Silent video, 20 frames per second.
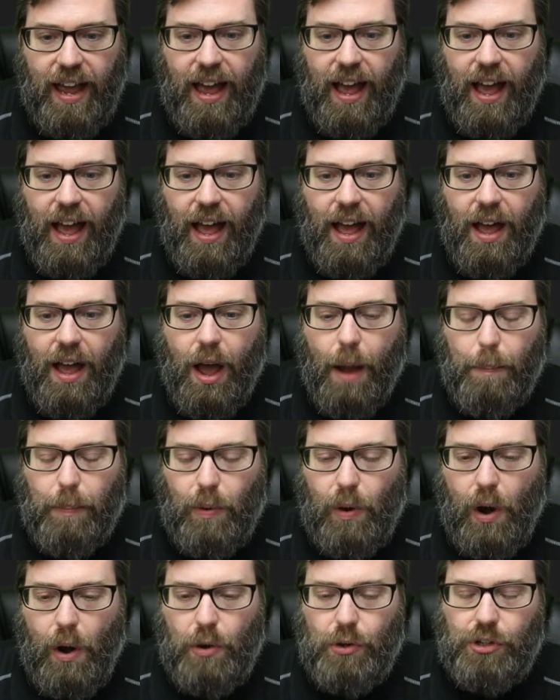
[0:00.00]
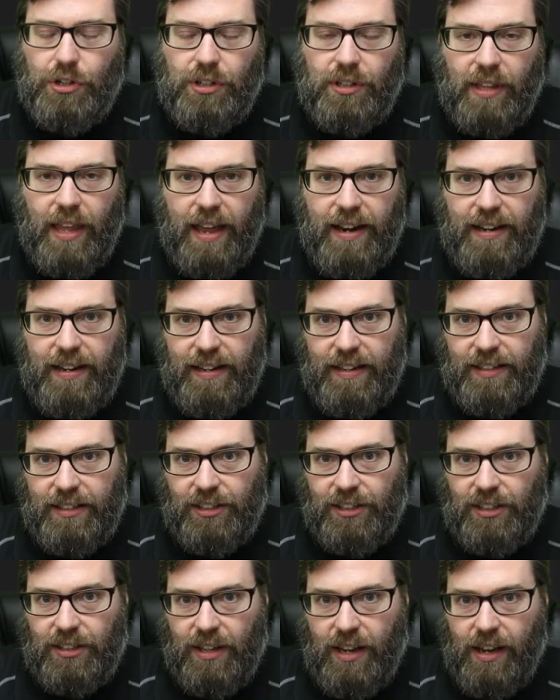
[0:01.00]
approach that
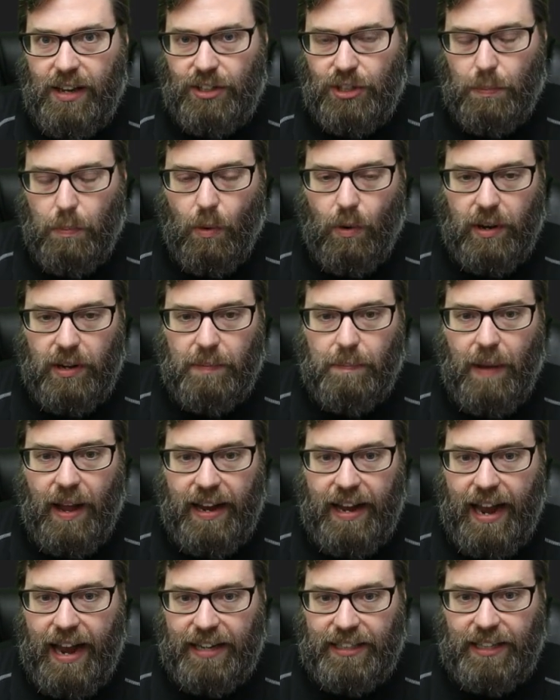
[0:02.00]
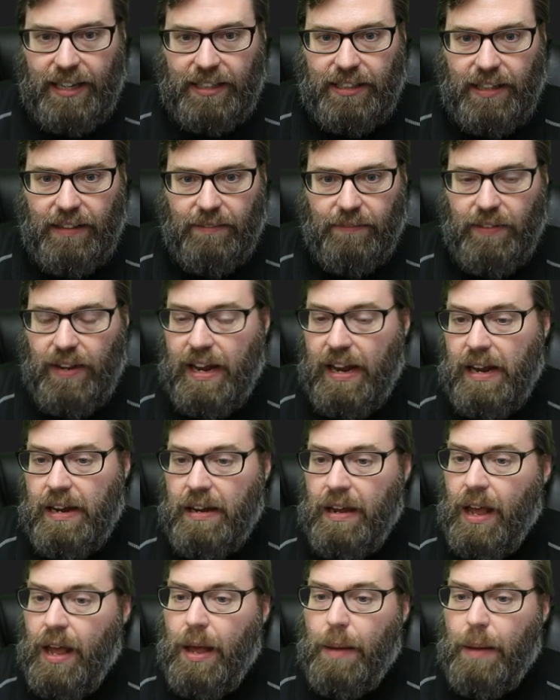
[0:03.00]
is supported by xsenv,